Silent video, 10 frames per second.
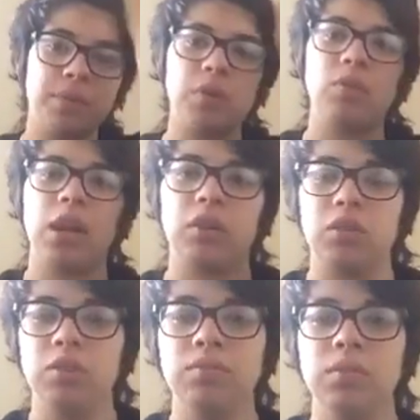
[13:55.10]
for the rec
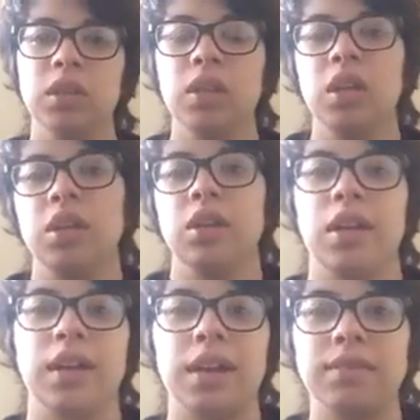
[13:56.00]
room. You're
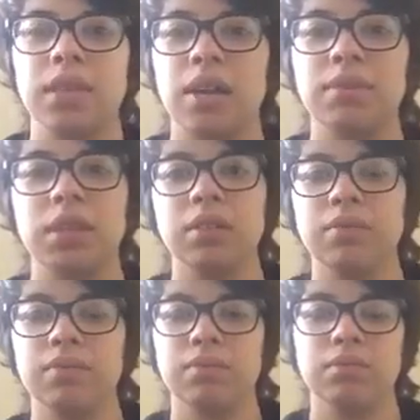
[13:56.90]
not gonna have time
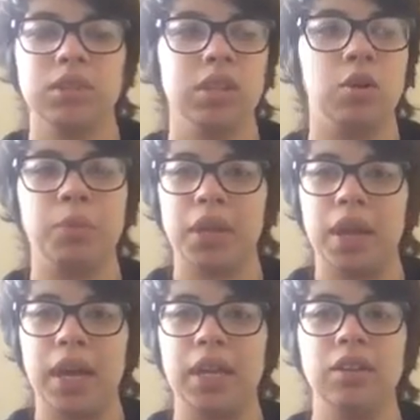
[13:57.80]
to go play.